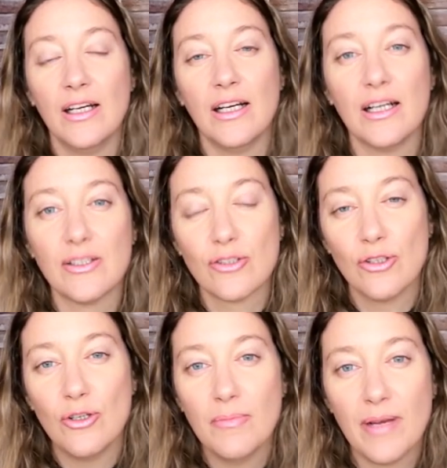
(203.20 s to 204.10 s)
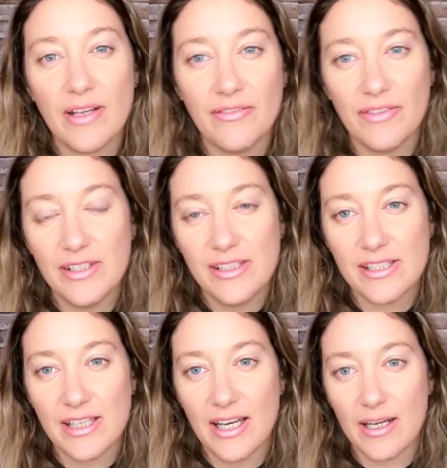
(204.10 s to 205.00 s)
uh, so my
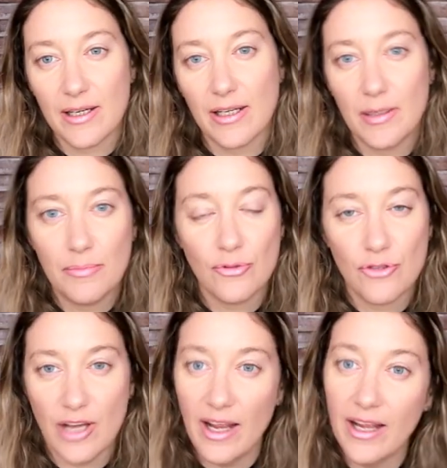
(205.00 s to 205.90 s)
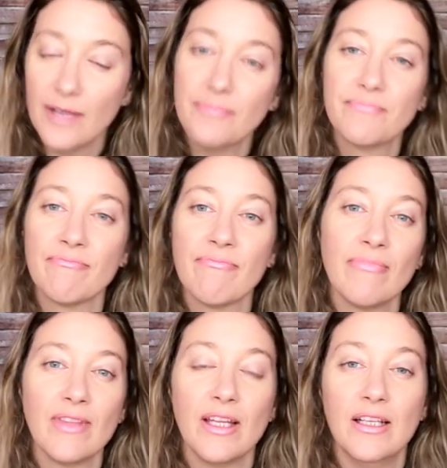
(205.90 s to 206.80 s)
fins are uh, Beuchat
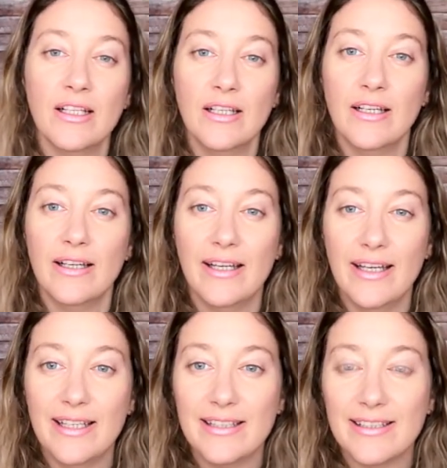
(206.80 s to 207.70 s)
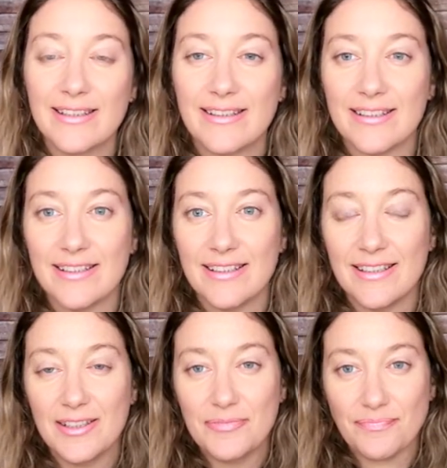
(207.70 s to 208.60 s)
and
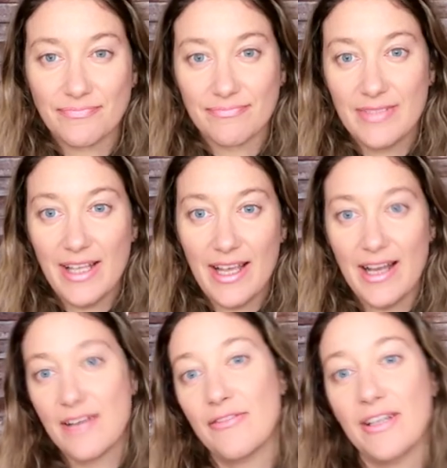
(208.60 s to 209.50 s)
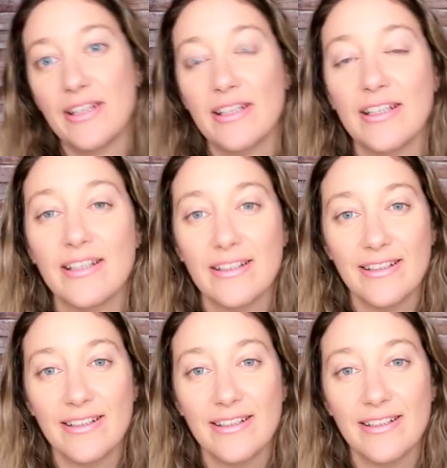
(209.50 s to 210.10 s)
uh, they are very,